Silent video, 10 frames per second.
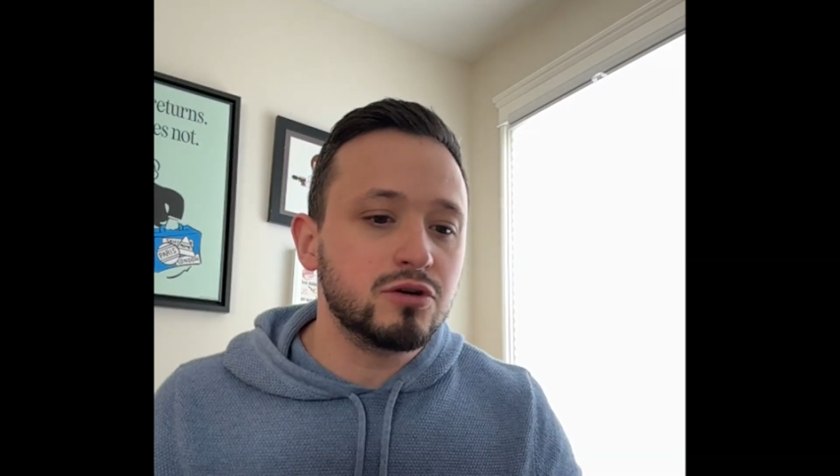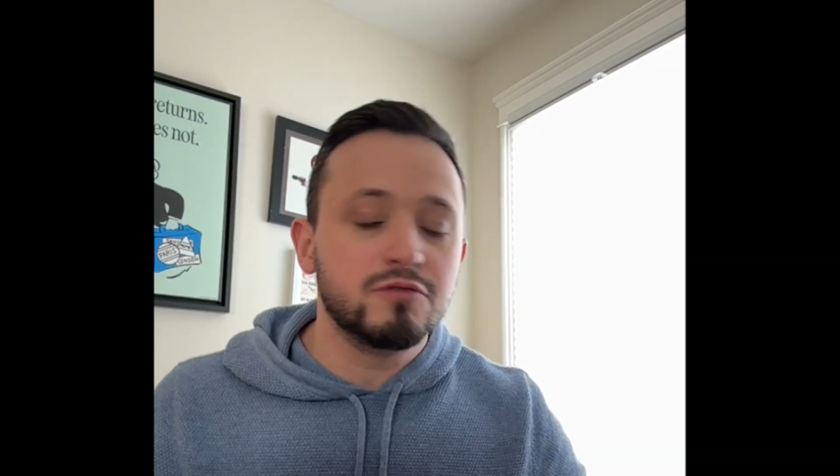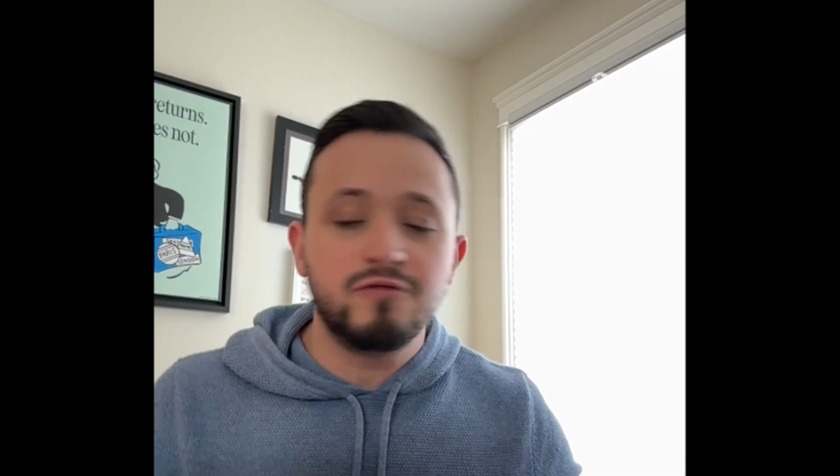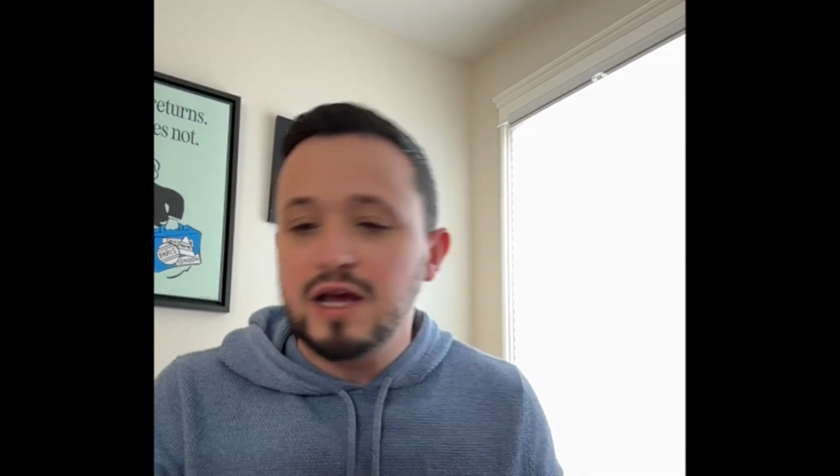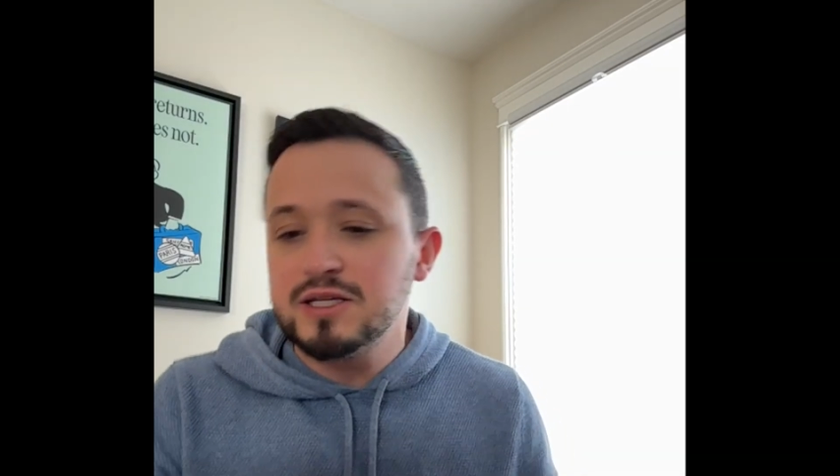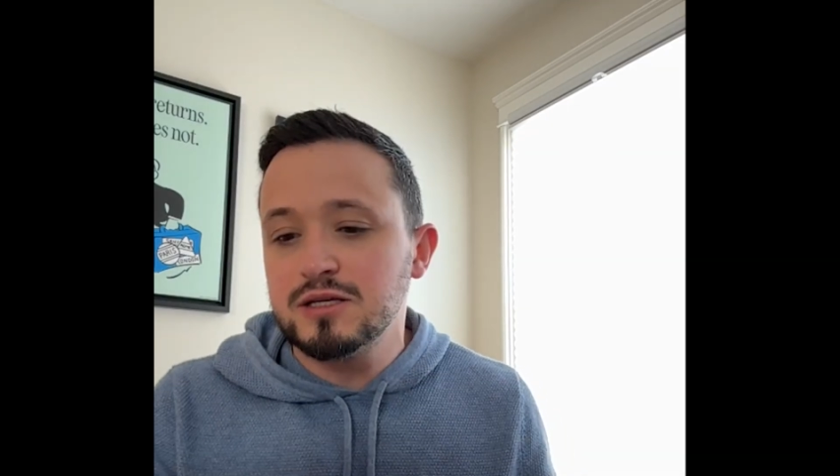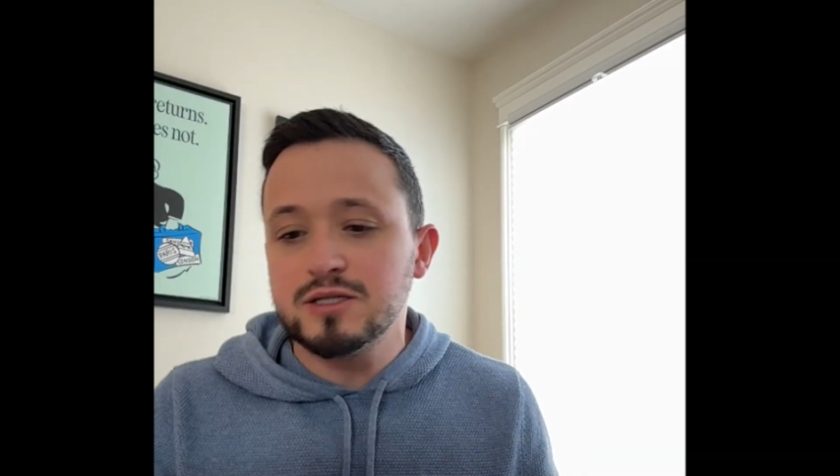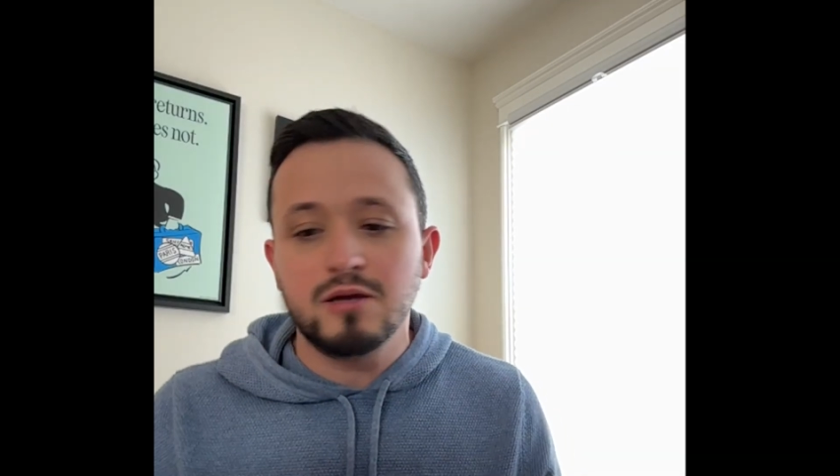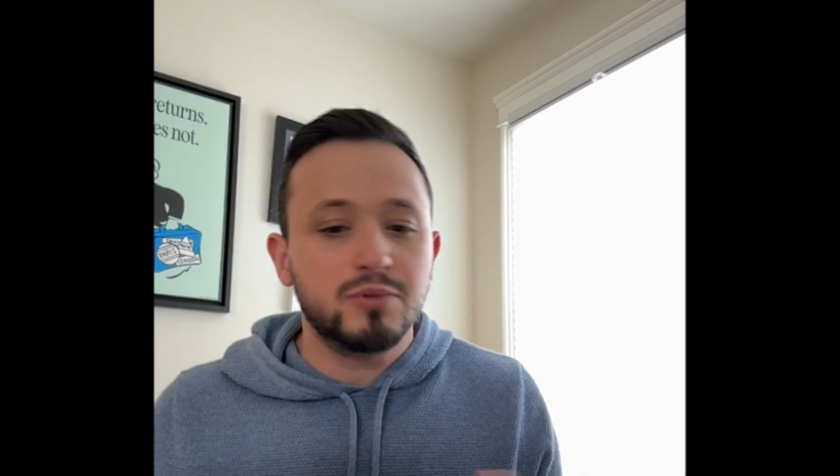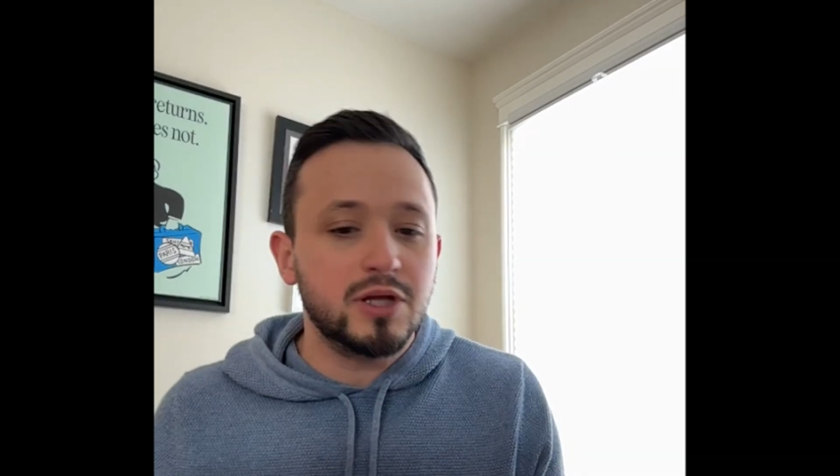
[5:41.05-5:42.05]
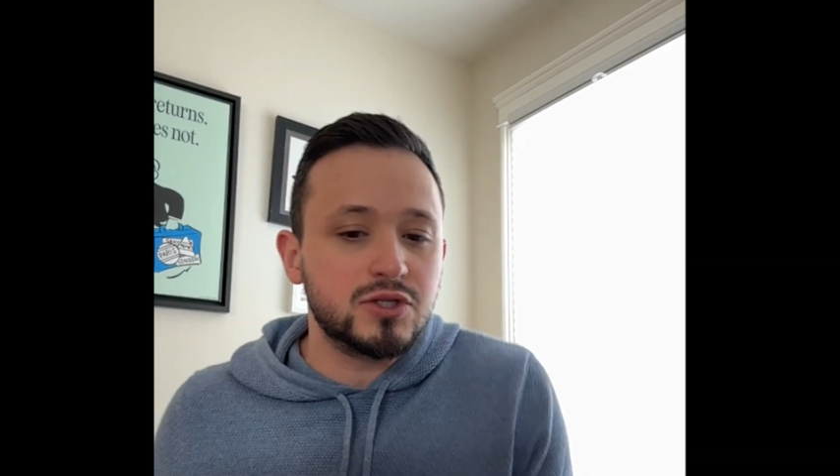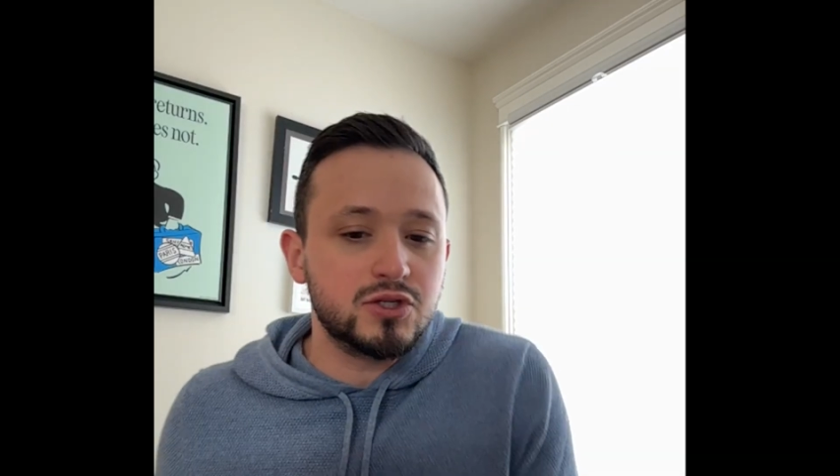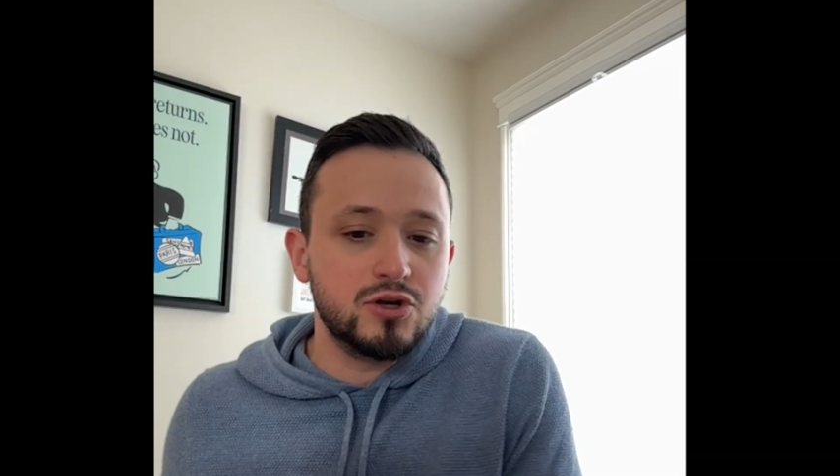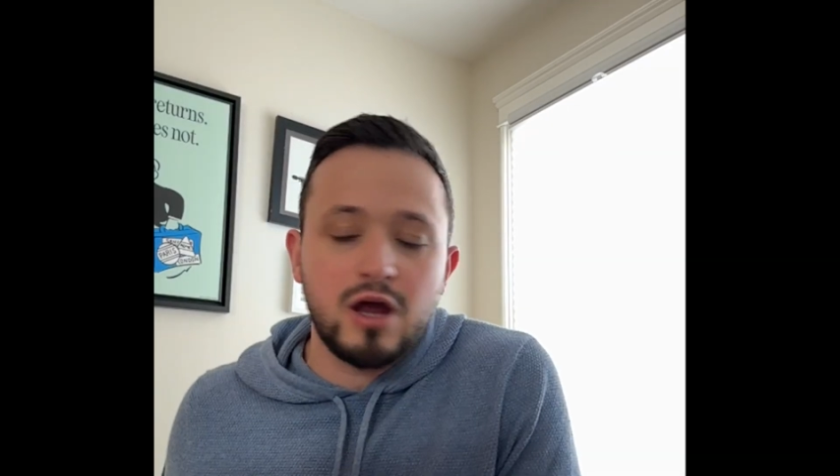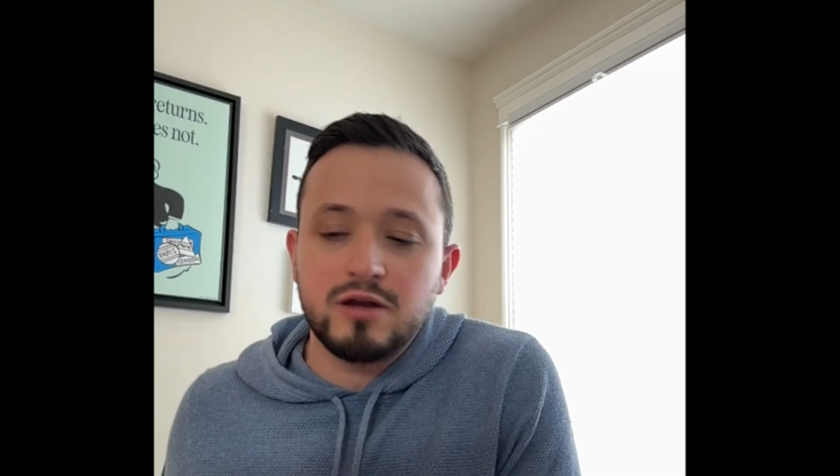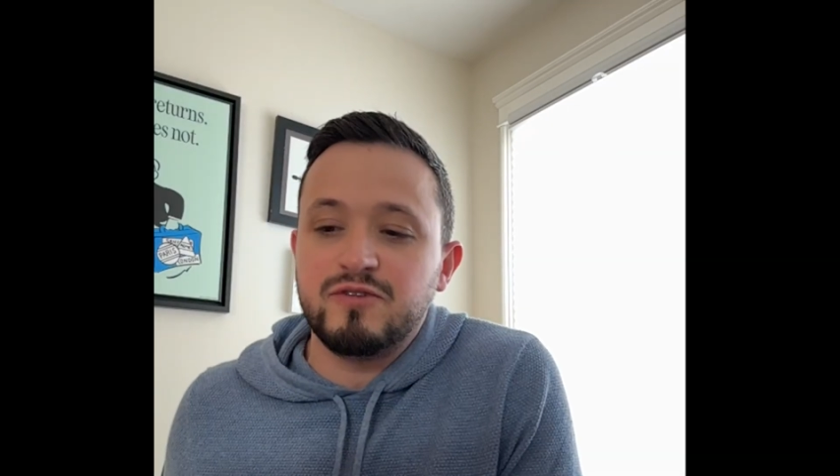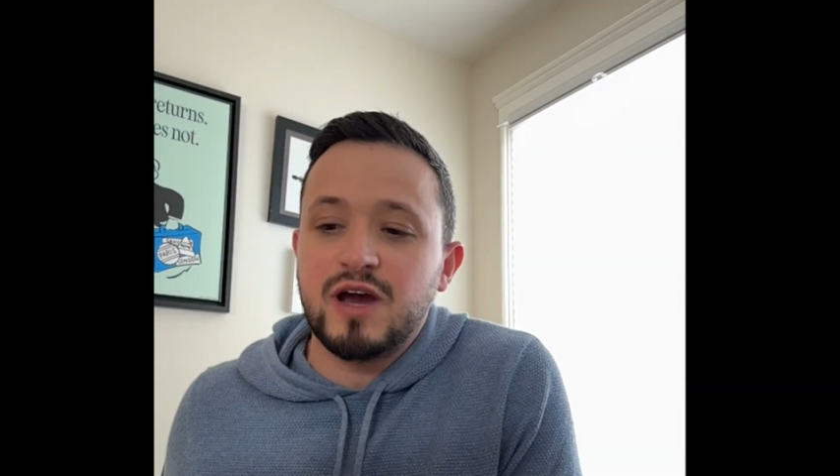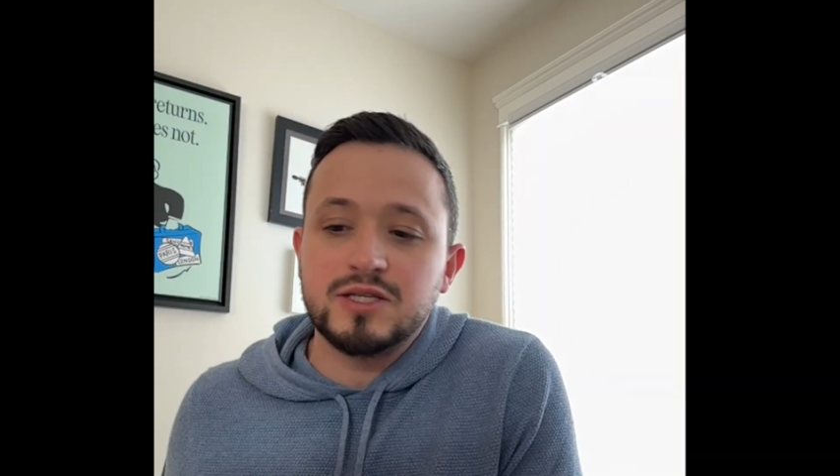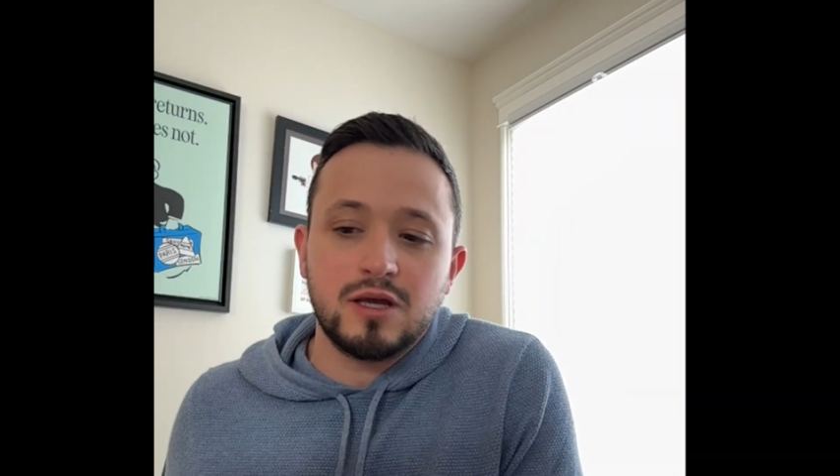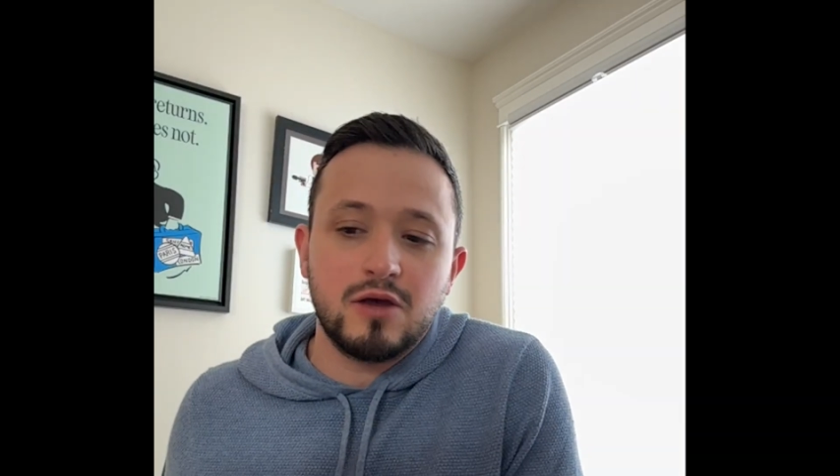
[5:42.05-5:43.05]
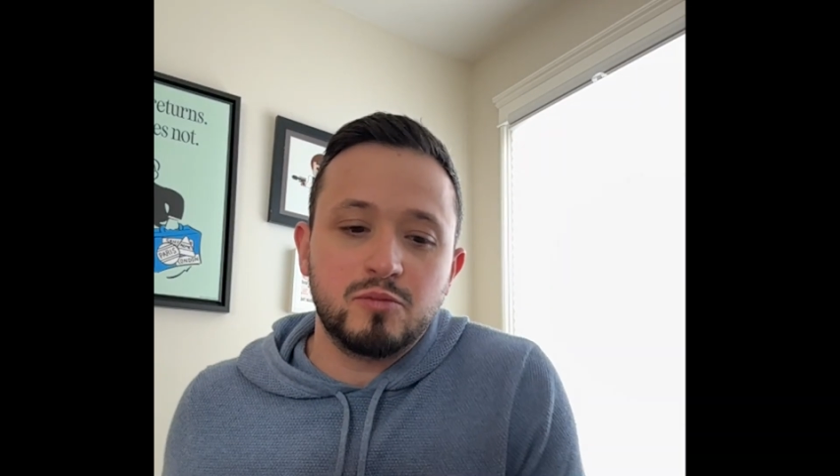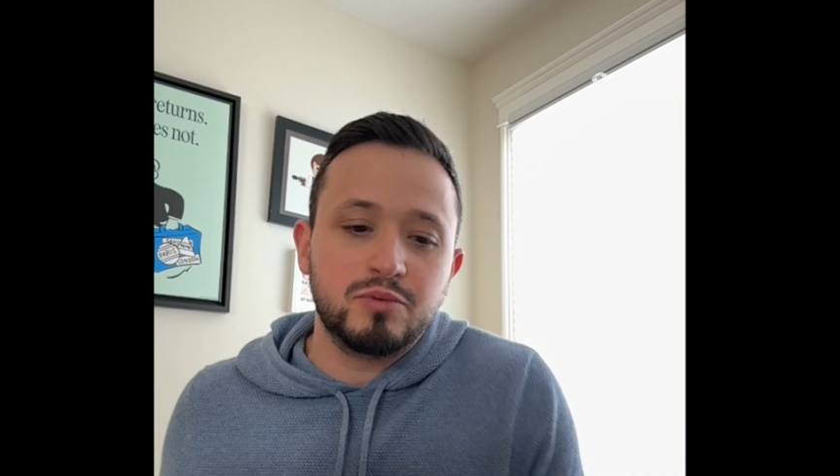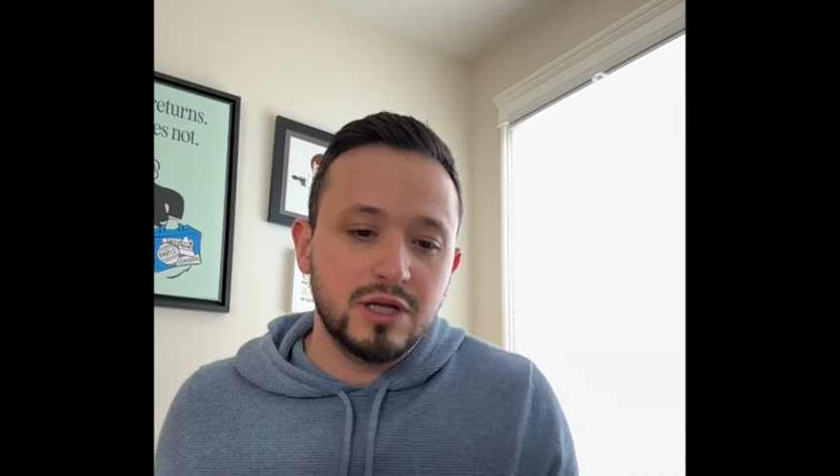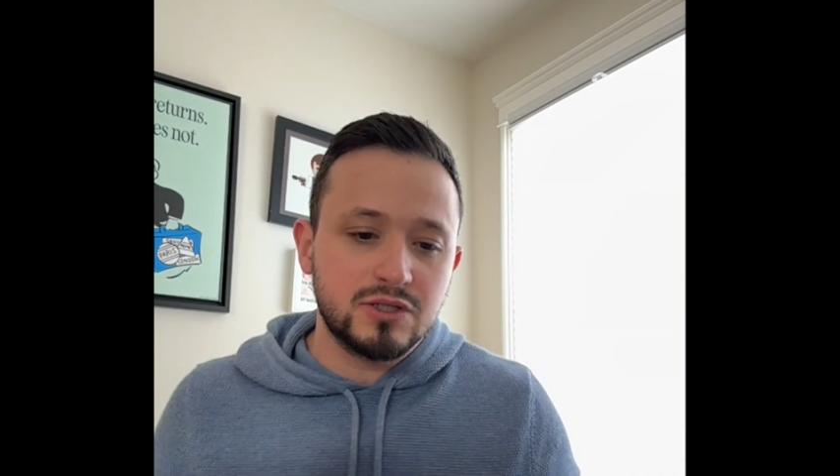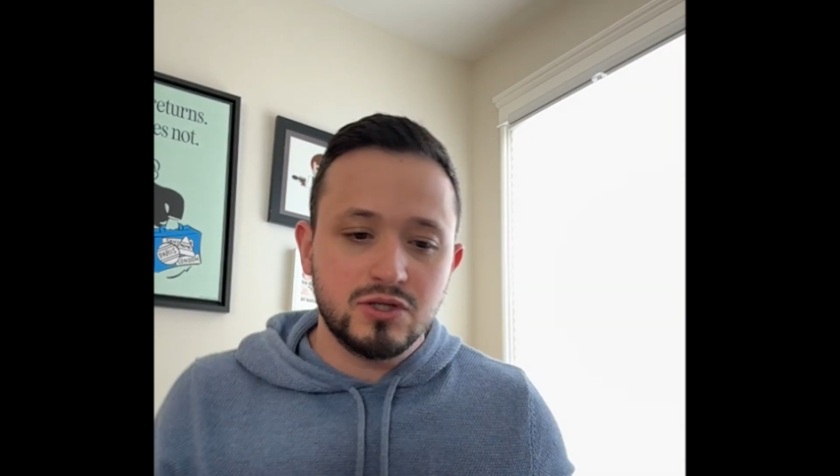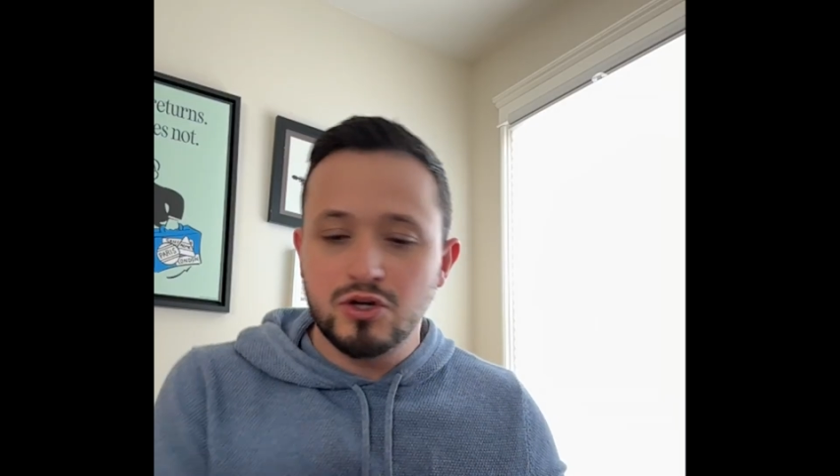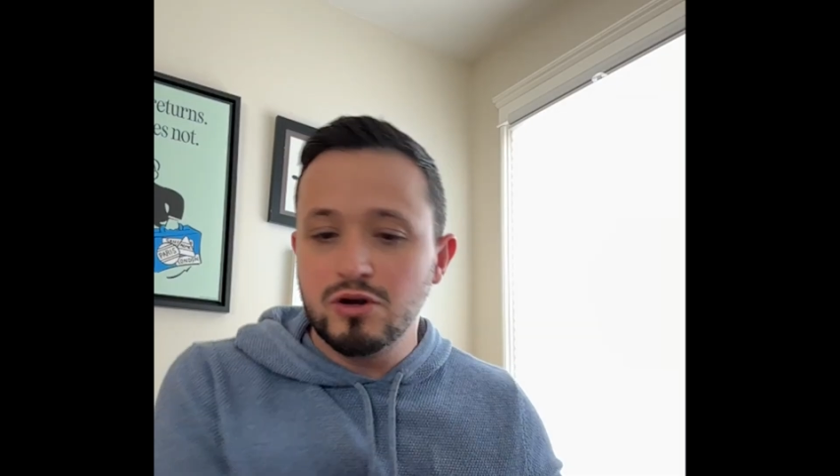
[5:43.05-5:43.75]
You're advising some places. You're not advising other places.